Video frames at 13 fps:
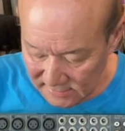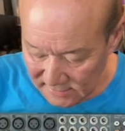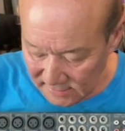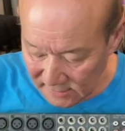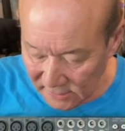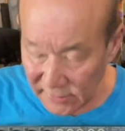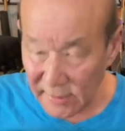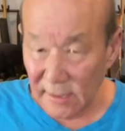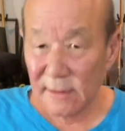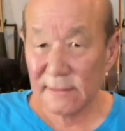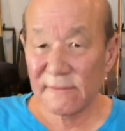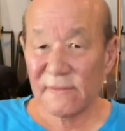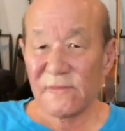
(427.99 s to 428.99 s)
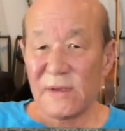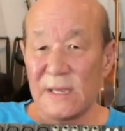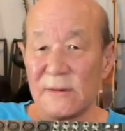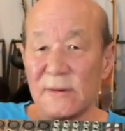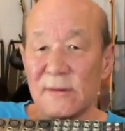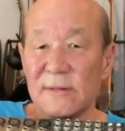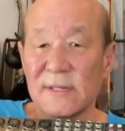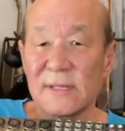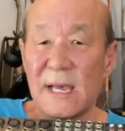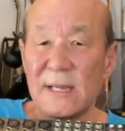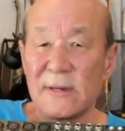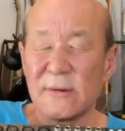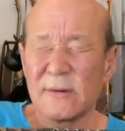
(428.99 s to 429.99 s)
all the faders,
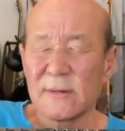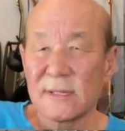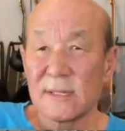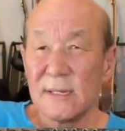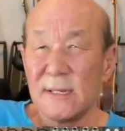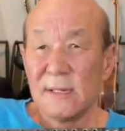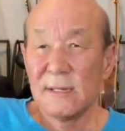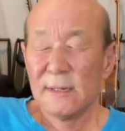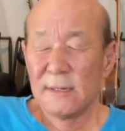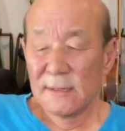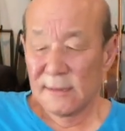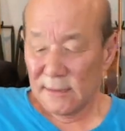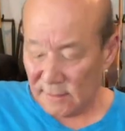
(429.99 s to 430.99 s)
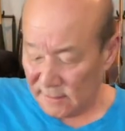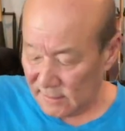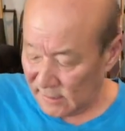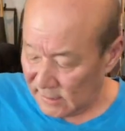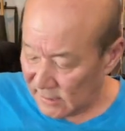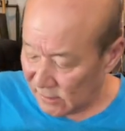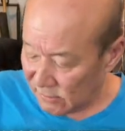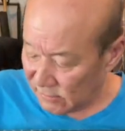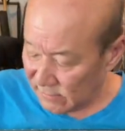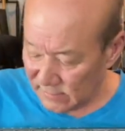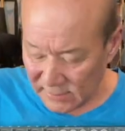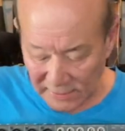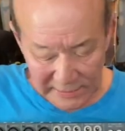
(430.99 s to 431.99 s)
sliders, you know,
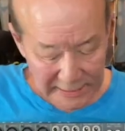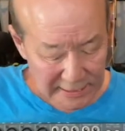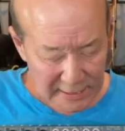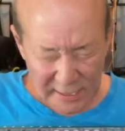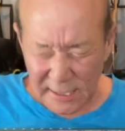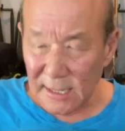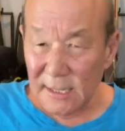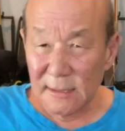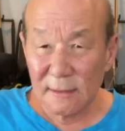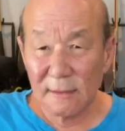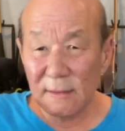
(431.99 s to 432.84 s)
cleaning it,